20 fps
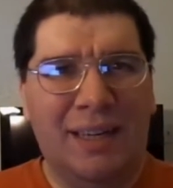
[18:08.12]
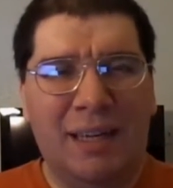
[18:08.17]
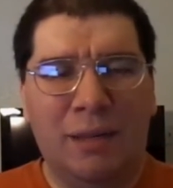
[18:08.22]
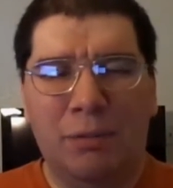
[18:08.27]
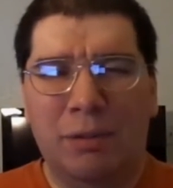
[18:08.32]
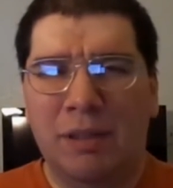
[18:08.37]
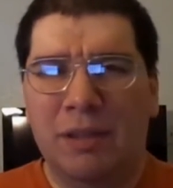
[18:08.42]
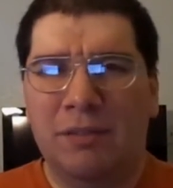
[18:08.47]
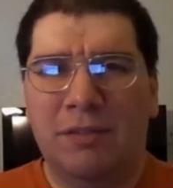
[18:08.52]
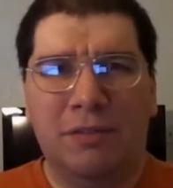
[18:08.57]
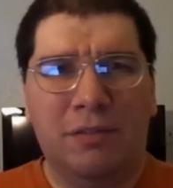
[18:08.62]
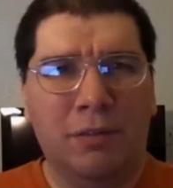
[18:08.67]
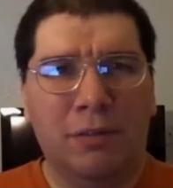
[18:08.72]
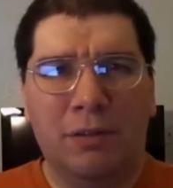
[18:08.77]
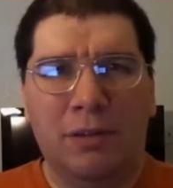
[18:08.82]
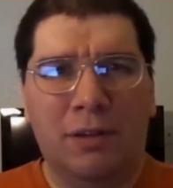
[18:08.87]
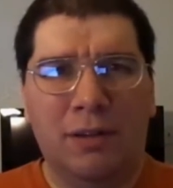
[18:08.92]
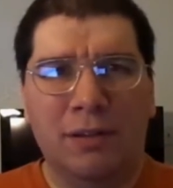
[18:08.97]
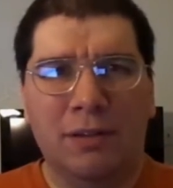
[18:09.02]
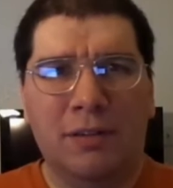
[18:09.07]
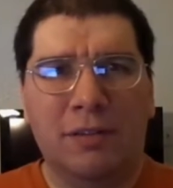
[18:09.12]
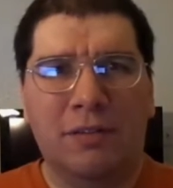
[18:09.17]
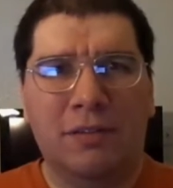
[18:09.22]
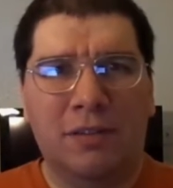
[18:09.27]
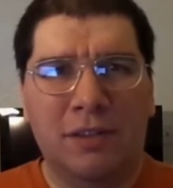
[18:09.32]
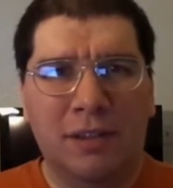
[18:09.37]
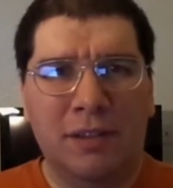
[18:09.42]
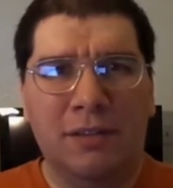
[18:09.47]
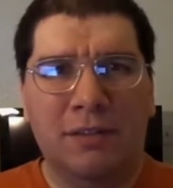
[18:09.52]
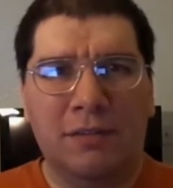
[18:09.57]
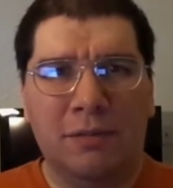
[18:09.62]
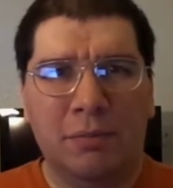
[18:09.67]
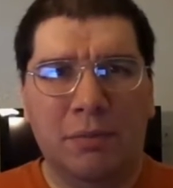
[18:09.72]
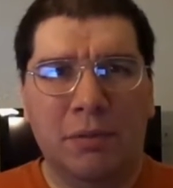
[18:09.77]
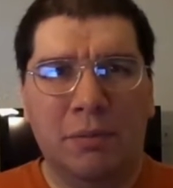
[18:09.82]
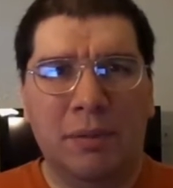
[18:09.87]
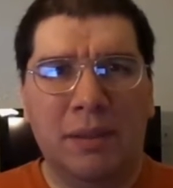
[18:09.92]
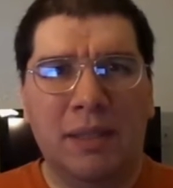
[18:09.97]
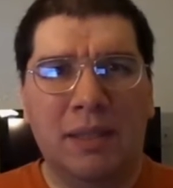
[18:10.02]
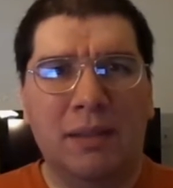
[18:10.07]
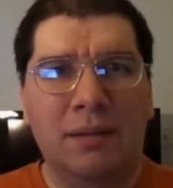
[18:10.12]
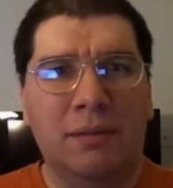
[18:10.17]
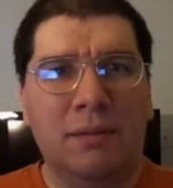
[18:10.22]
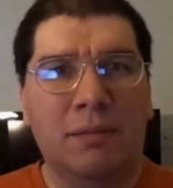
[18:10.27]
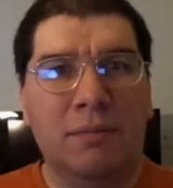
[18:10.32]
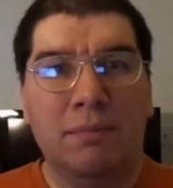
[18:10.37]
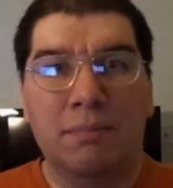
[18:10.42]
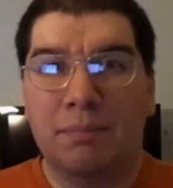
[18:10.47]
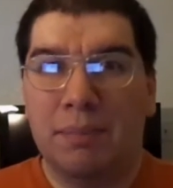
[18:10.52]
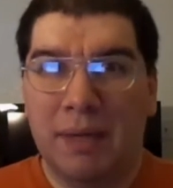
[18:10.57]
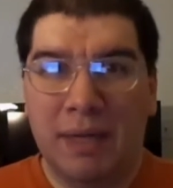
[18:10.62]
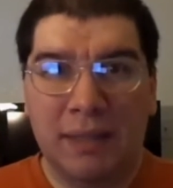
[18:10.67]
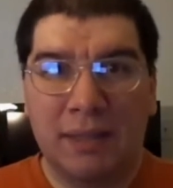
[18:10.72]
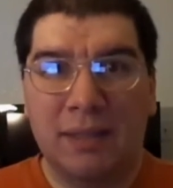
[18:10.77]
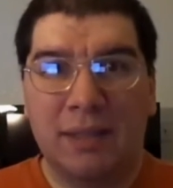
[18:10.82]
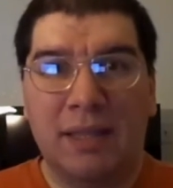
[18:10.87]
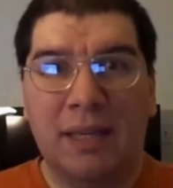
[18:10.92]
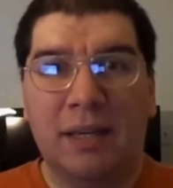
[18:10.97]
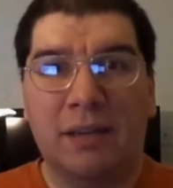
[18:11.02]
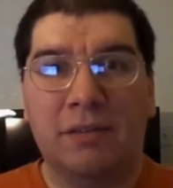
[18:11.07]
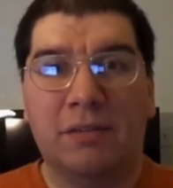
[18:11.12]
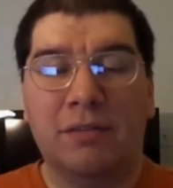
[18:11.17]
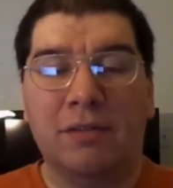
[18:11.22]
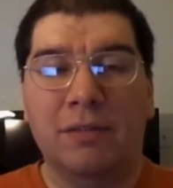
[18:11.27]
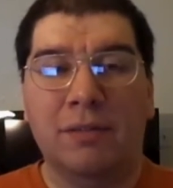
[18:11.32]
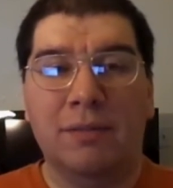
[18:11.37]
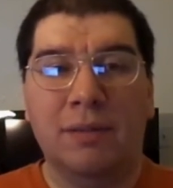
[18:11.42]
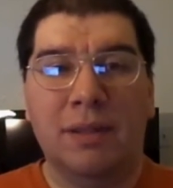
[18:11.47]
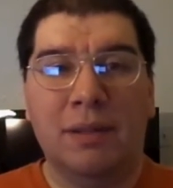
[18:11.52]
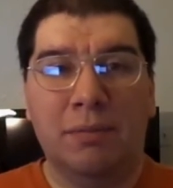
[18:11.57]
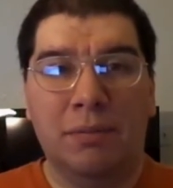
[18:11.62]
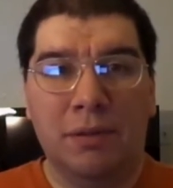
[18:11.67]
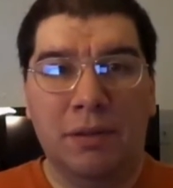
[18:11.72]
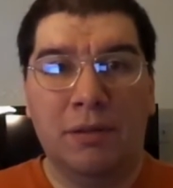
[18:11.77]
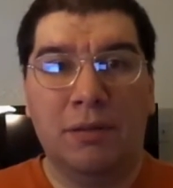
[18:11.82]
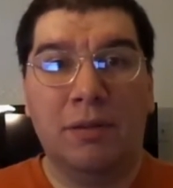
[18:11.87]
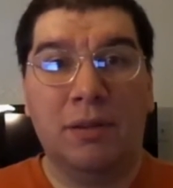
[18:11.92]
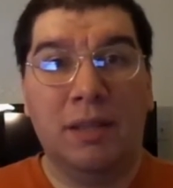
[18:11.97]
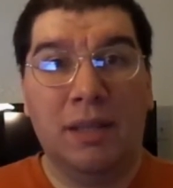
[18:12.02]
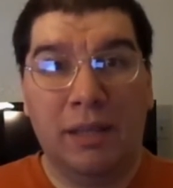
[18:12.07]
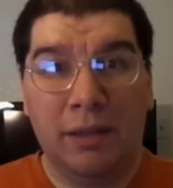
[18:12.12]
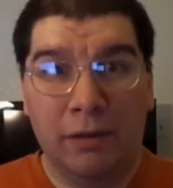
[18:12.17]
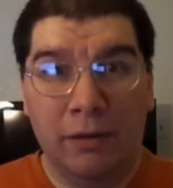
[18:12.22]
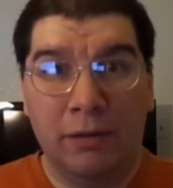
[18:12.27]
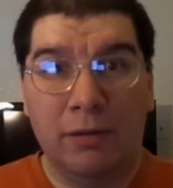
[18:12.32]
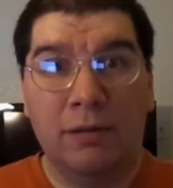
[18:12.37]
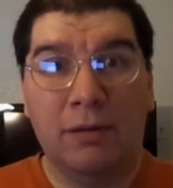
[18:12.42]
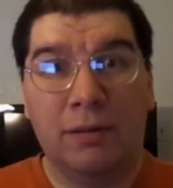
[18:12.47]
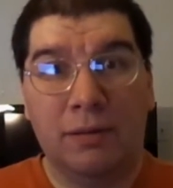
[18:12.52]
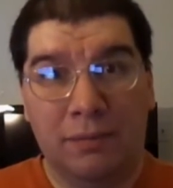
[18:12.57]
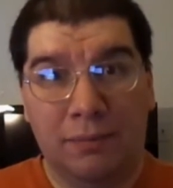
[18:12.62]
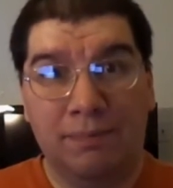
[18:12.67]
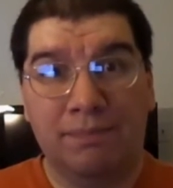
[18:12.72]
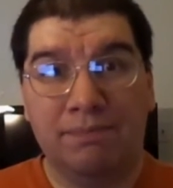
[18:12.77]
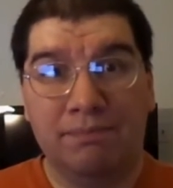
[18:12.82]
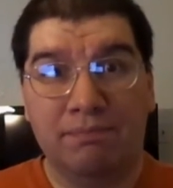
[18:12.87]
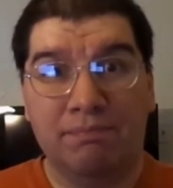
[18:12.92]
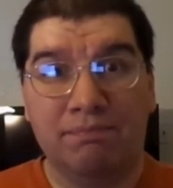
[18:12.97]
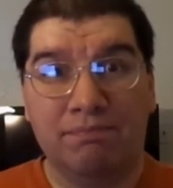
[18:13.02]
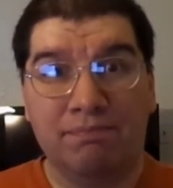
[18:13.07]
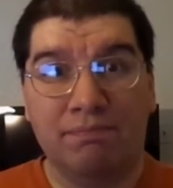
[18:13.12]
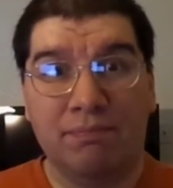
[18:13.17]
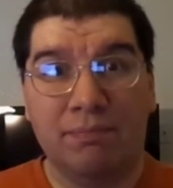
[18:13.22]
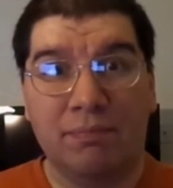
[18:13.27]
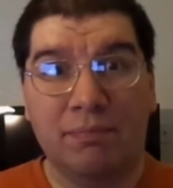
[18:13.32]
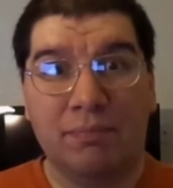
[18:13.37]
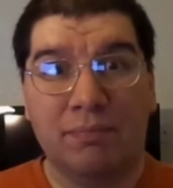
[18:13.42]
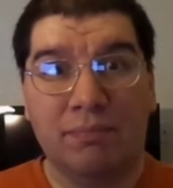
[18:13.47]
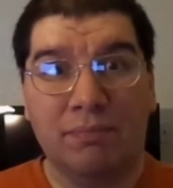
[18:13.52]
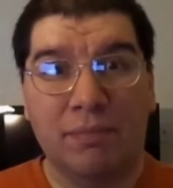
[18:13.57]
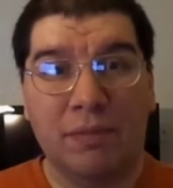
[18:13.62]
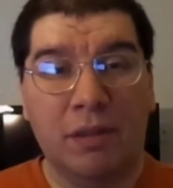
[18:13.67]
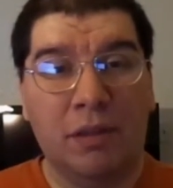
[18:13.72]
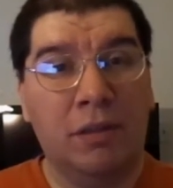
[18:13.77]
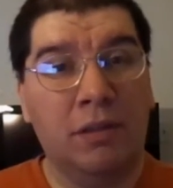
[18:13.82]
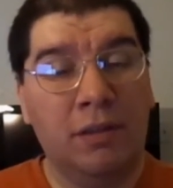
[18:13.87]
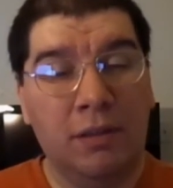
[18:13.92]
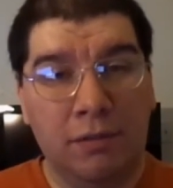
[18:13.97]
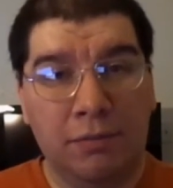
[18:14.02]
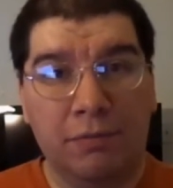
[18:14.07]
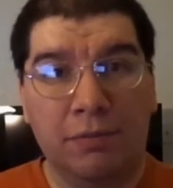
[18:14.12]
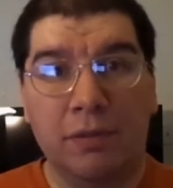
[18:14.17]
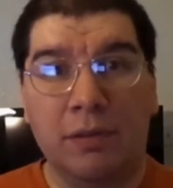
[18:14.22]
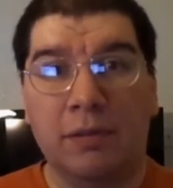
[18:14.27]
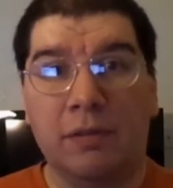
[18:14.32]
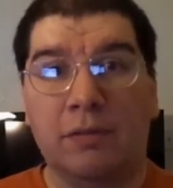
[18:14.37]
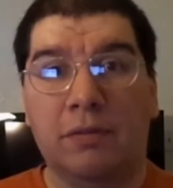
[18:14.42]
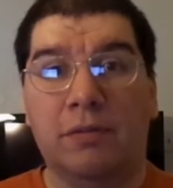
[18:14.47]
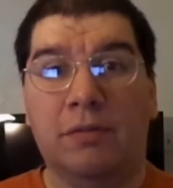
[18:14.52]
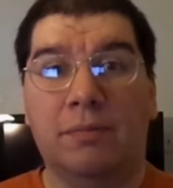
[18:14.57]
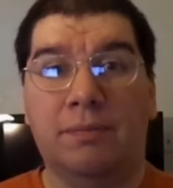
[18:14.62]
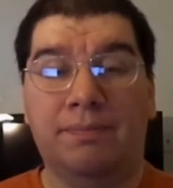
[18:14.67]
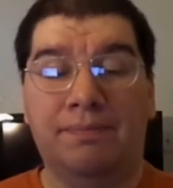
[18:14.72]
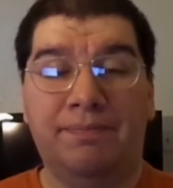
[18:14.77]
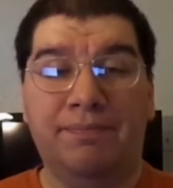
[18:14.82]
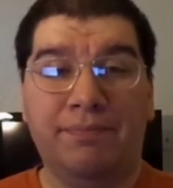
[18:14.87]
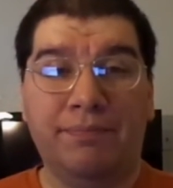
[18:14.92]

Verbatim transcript: I waited so long to see this movie back in action, even though it aired on Netflix.